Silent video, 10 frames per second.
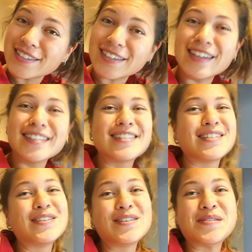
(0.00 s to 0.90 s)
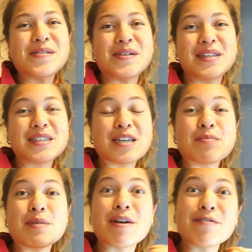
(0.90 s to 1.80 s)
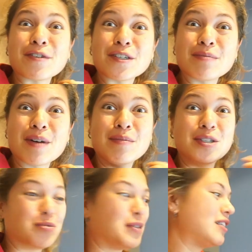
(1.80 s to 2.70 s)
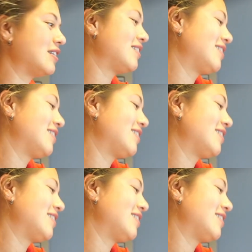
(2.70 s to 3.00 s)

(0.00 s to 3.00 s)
So that's so cool. And that's going to be my first publishment.